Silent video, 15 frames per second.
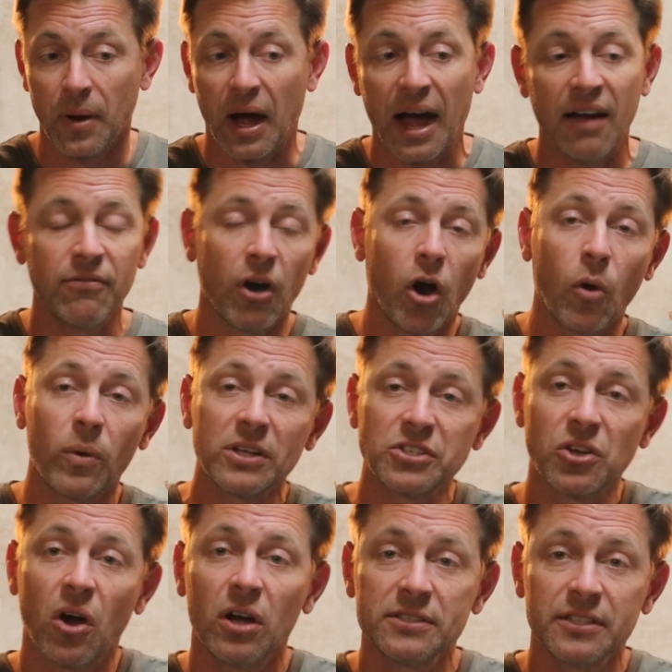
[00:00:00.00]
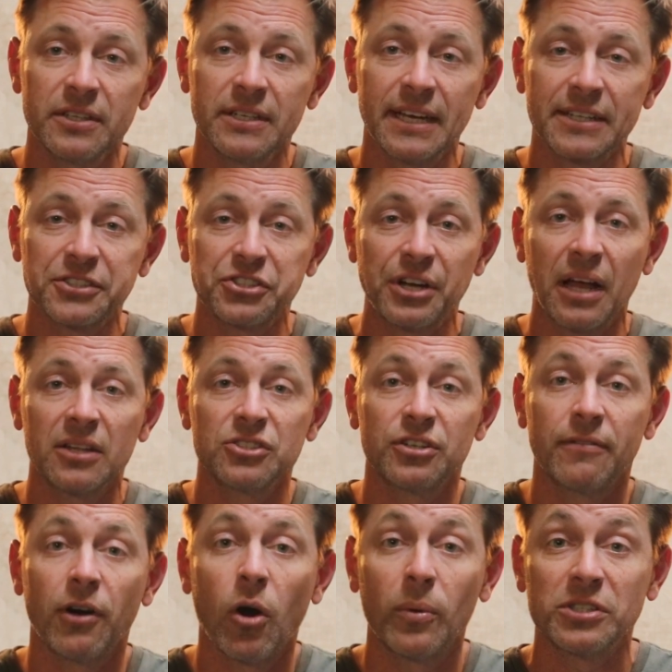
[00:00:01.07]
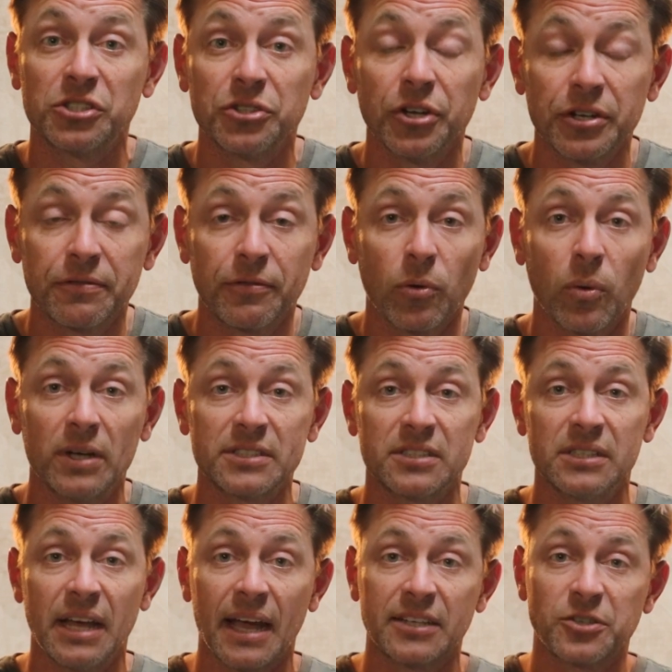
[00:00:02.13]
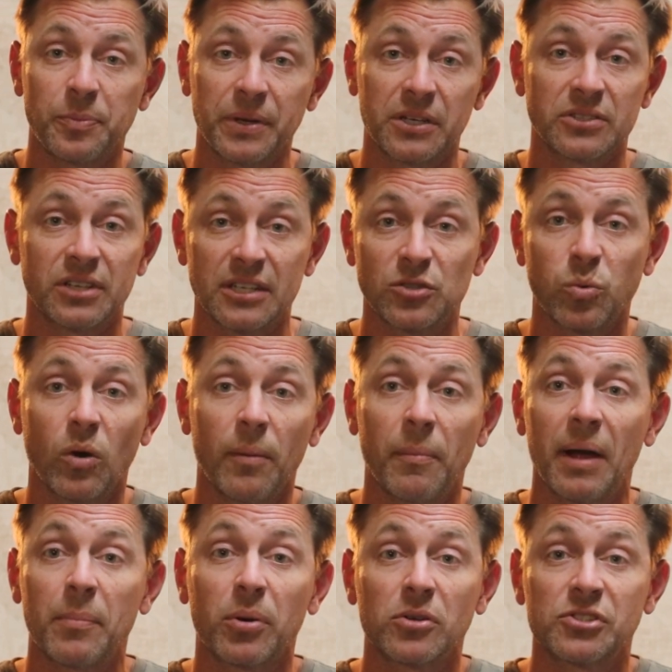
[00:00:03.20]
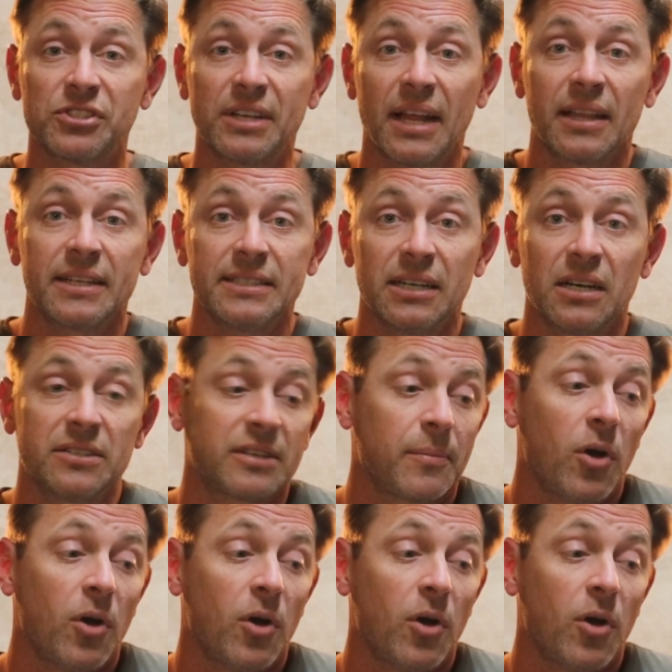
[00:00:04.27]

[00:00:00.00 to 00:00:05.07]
I've always gone to the next challenge. I've always looked for what's next because that's what my personality does.